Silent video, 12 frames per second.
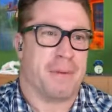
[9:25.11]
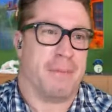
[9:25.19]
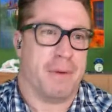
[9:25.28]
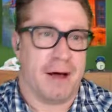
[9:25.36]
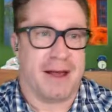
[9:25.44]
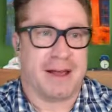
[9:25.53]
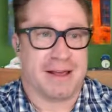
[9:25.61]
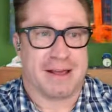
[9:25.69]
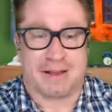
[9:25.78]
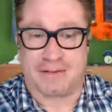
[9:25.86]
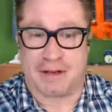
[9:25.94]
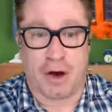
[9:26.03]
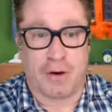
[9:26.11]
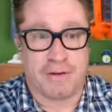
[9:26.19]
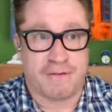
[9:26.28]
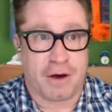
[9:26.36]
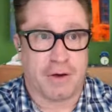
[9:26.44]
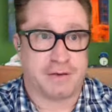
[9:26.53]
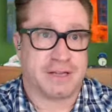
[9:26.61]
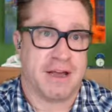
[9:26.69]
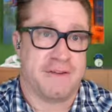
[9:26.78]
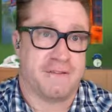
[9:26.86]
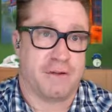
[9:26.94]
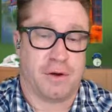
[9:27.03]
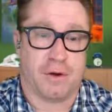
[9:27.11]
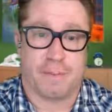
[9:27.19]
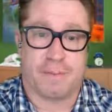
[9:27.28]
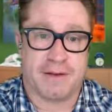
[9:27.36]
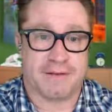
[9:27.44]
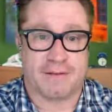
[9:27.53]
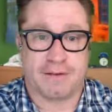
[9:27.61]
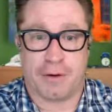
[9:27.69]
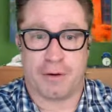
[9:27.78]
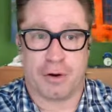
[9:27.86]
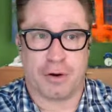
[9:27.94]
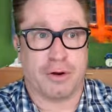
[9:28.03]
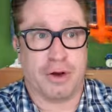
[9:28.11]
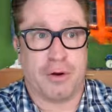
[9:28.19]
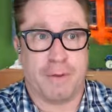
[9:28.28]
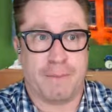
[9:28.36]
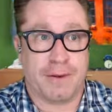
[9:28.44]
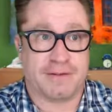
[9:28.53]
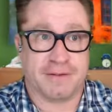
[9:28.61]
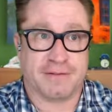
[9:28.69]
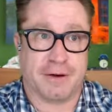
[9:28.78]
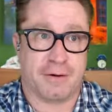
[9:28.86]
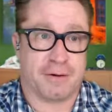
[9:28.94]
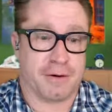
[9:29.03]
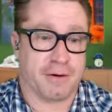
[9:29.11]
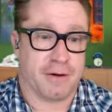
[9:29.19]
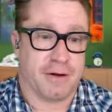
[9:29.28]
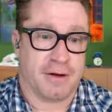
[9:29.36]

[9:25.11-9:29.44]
But like I say, go and vote. If you're a business owner or you know a business owner,